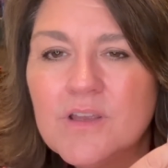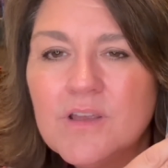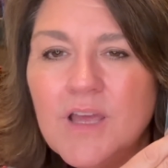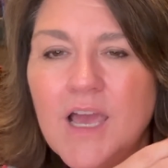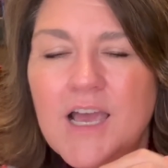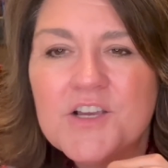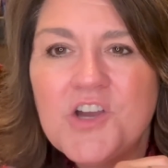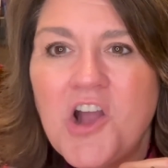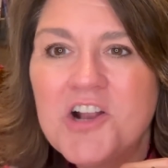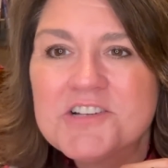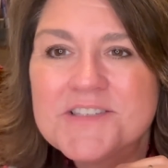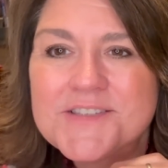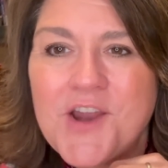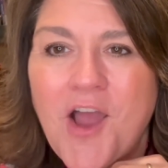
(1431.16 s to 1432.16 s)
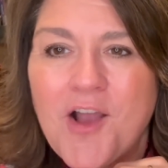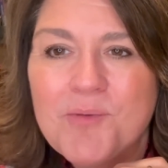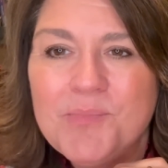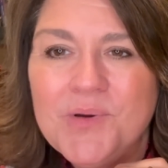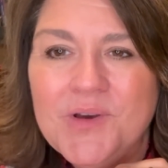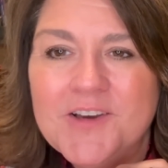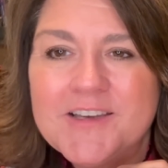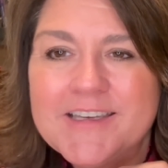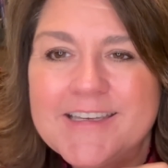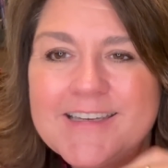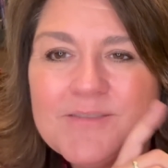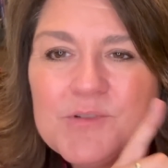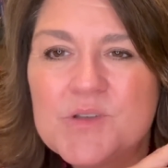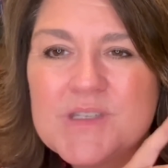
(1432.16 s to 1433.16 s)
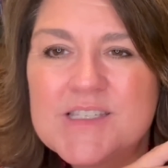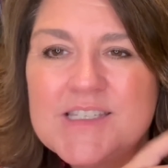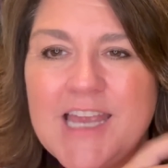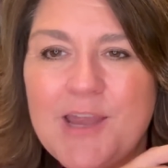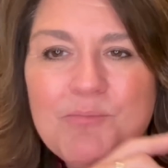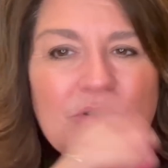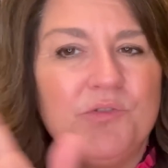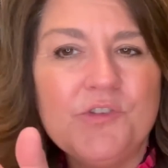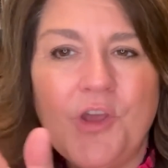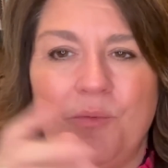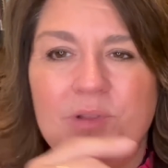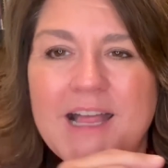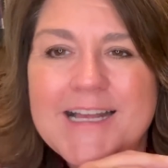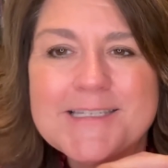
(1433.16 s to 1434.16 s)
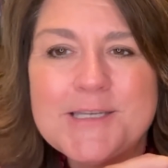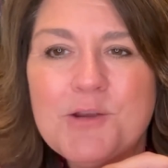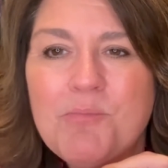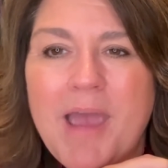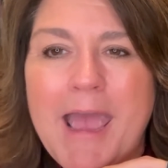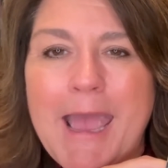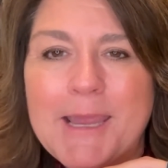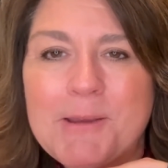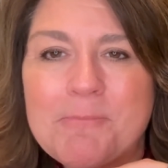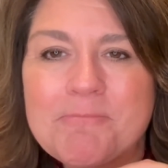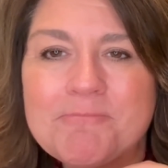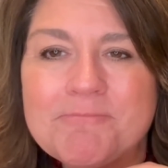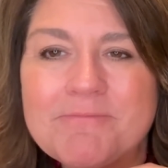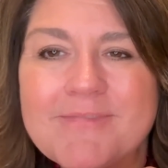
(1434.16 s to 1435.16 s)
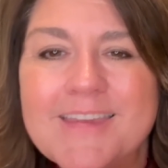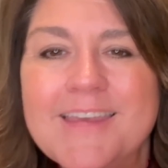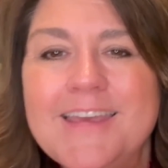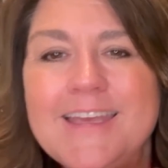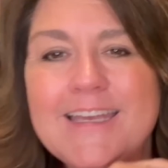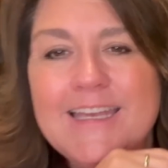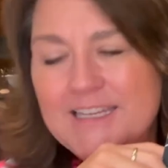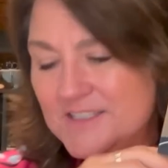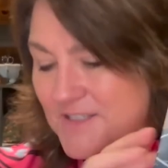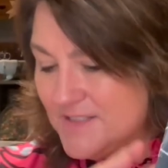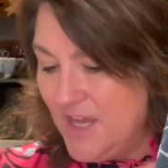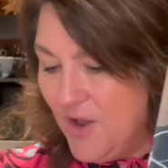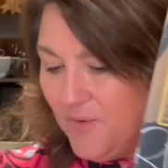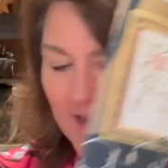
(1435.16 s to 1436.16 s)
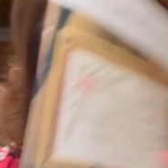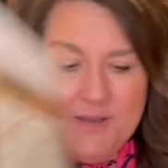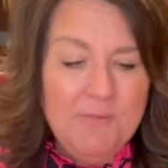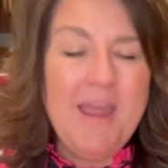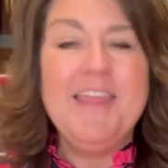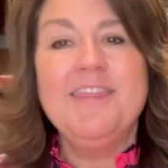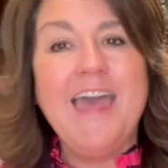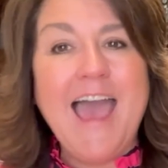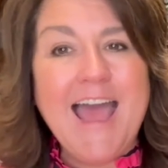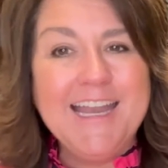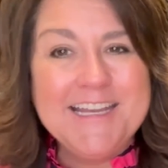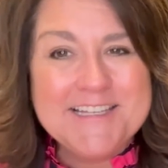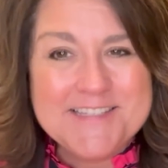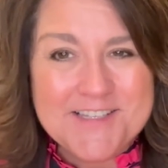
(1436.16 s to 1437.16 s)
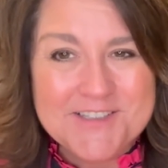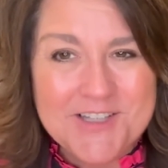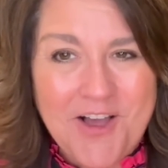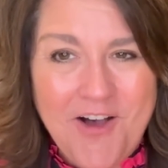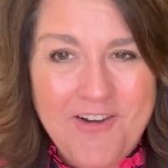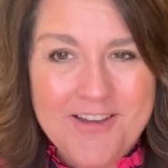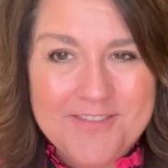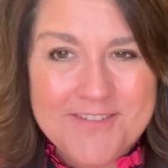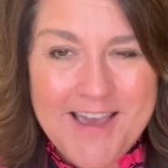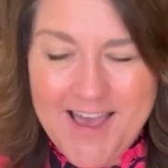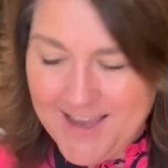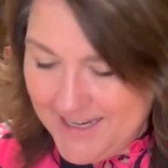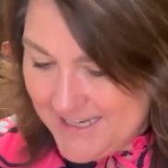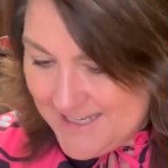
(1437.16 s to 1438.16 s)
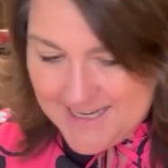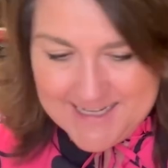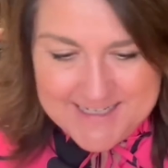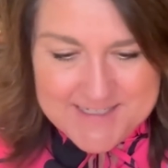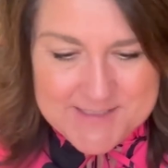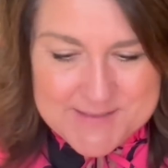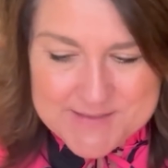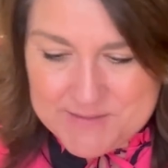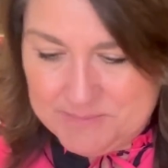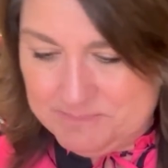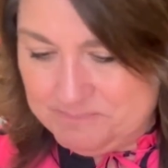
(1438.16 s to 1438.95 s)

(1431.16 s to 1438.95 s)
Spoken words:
cardstock book, stapled, no plastic bag. And so anyway, that is the Law of Kindness.